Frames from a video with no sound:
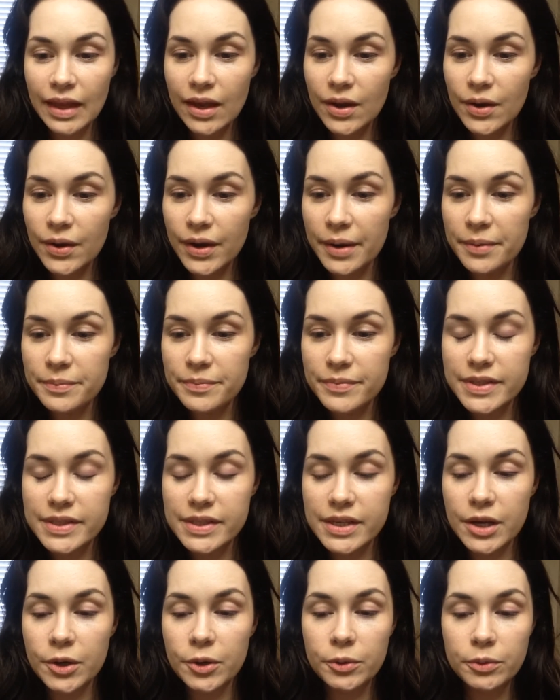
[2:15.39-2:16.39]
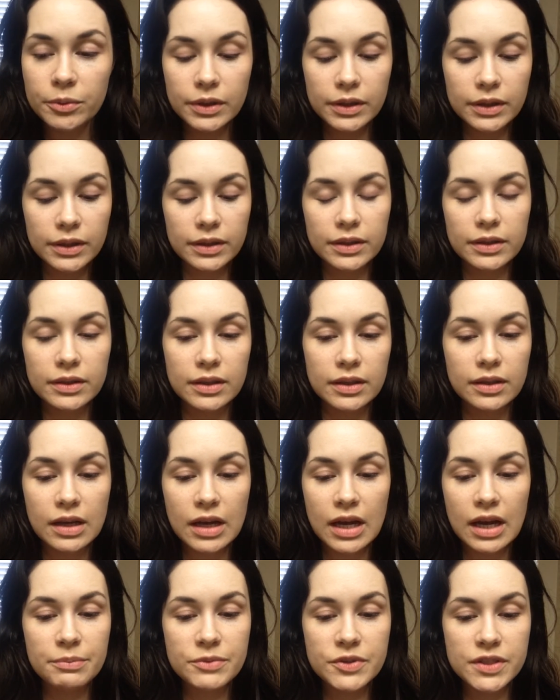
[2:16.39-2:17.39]
Okay, so
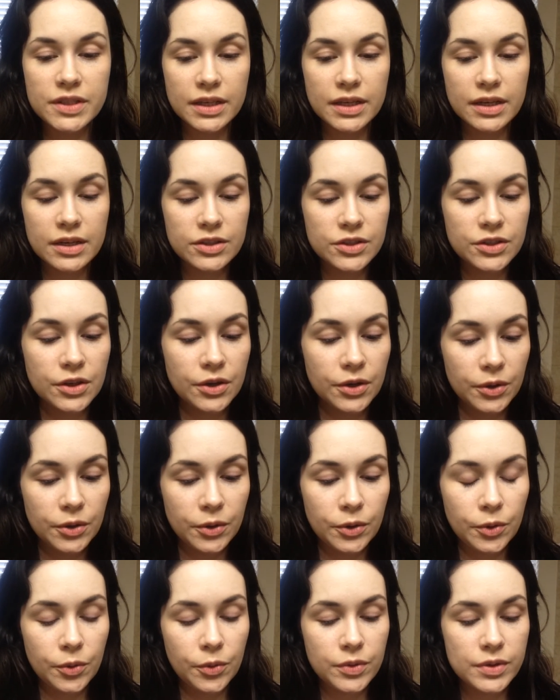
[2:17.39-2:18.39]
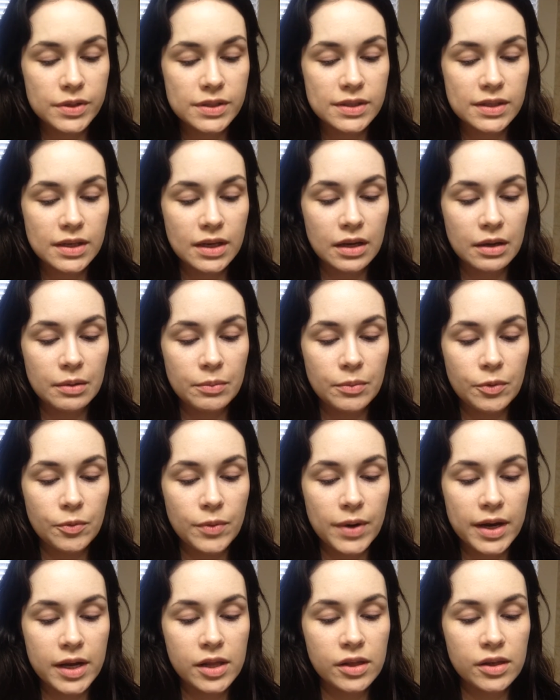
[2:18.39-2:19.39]
I'm just gonna do some
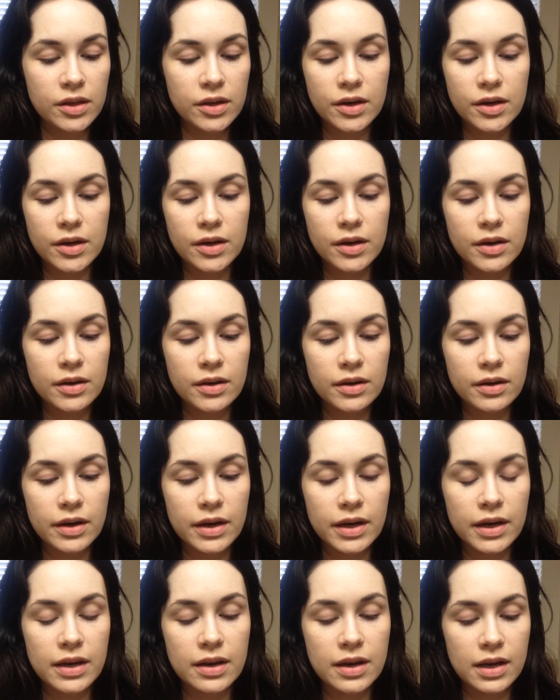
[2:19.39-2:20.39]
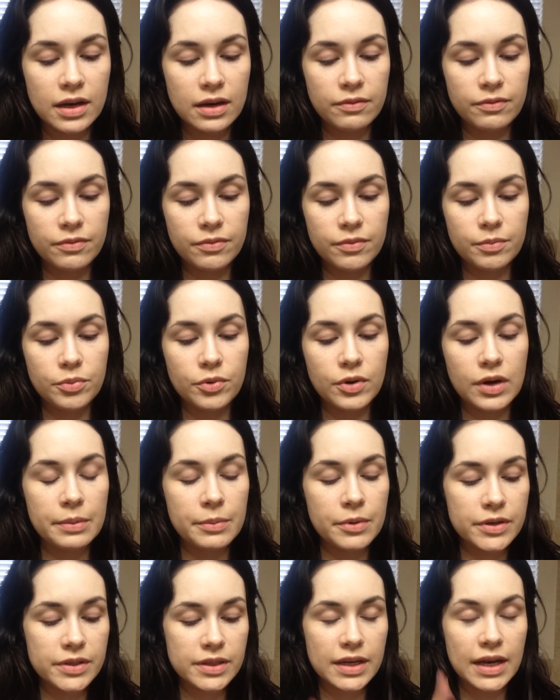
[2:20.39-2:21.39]
regular, any kind of
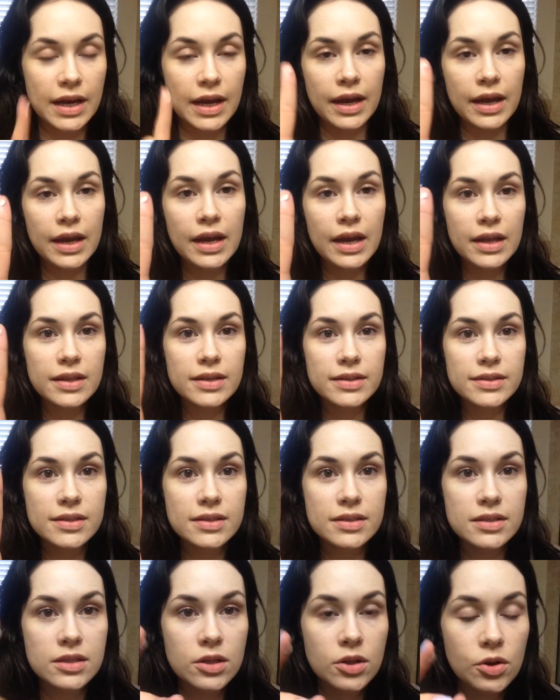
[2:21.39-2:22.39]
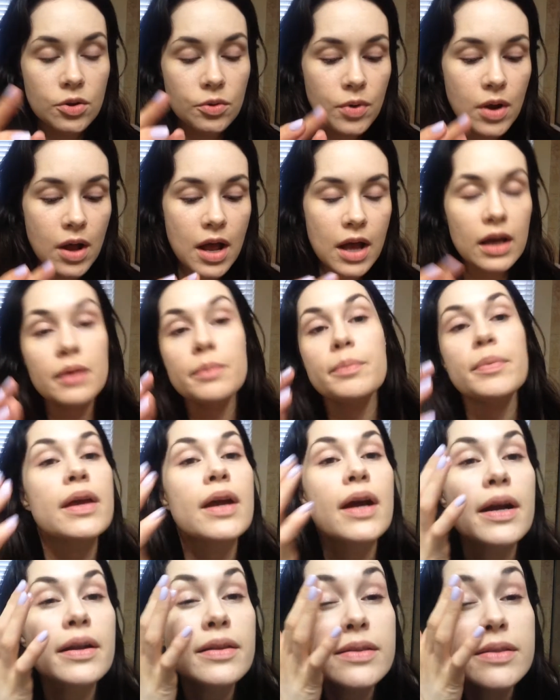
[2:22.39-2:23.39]
primer today. This is the Lorac
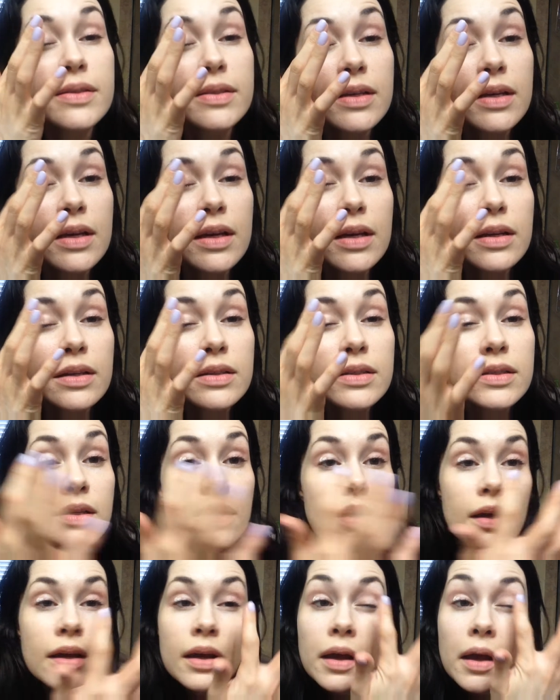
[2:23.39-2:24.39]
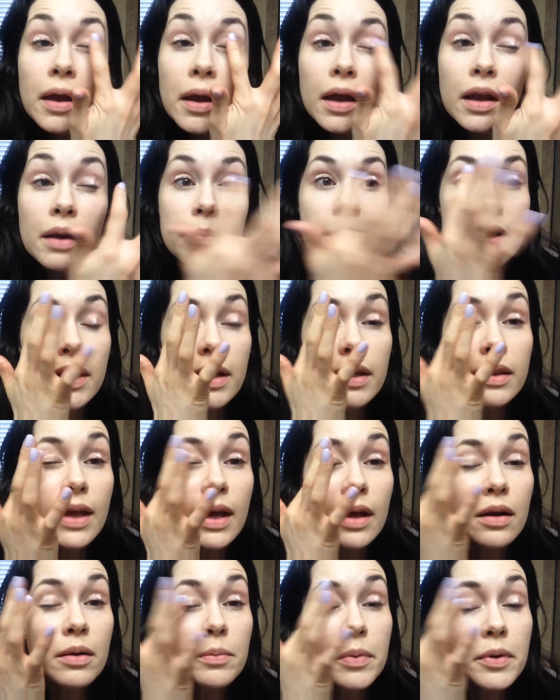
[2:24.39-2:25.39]
Behind the Scenes. I'm gonna get
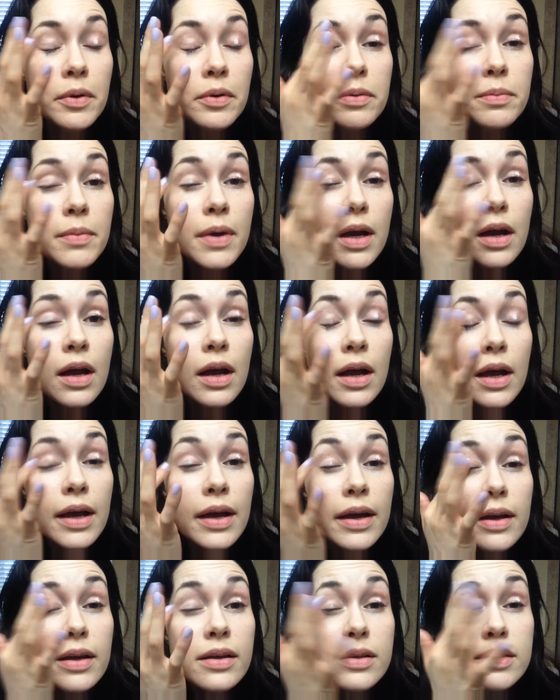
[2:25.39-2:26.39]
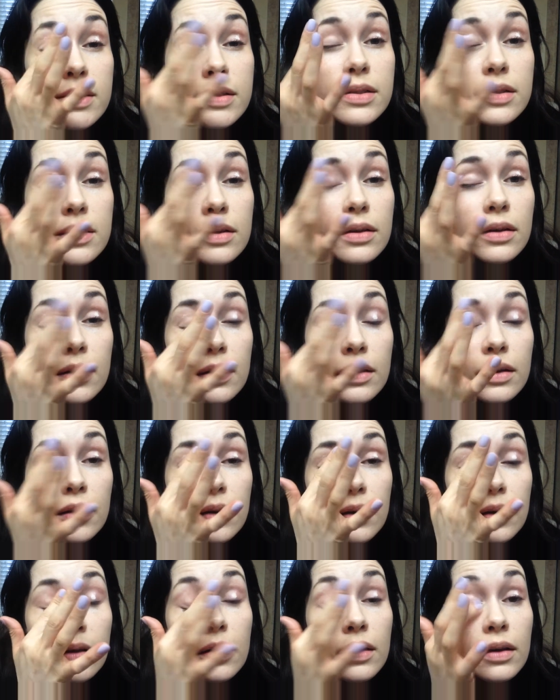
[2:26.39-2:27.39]
that on both my eyes
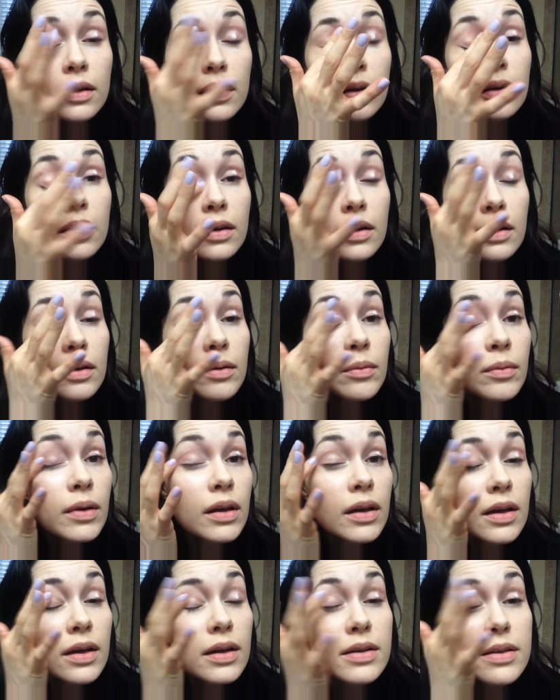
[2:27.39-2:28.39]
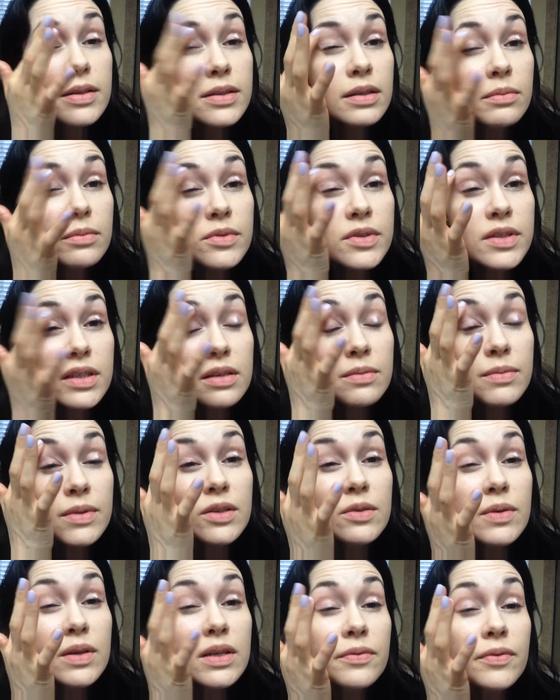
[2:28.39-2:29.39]
because I'm just gonna be
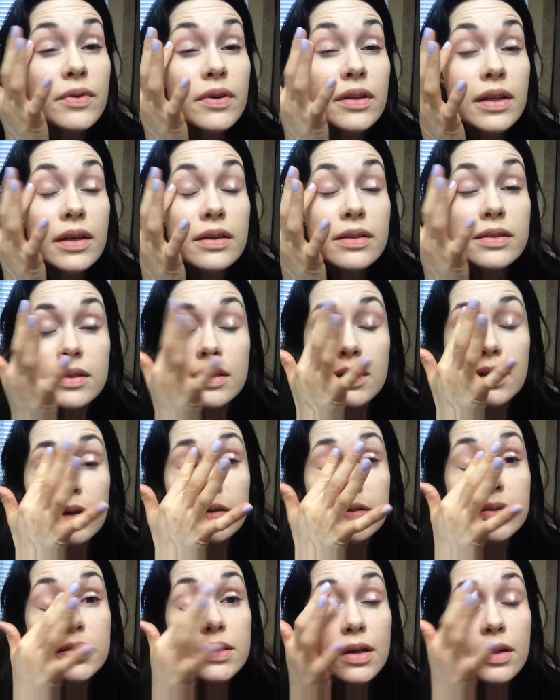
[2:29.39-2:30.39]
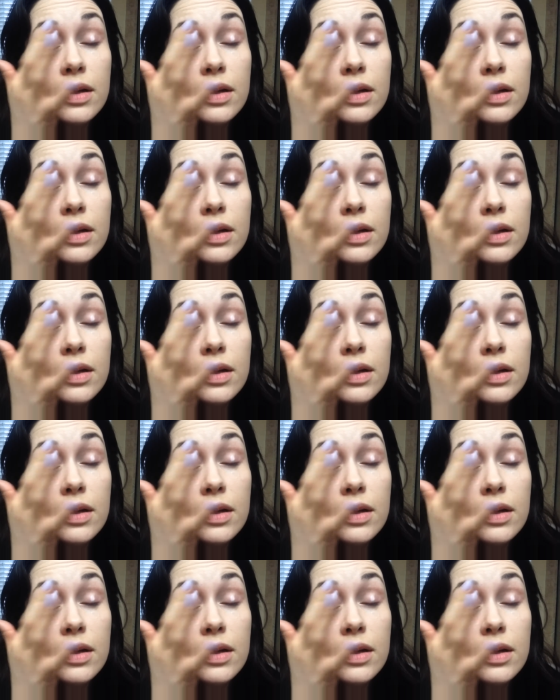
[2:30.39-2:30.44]
doing different things today. So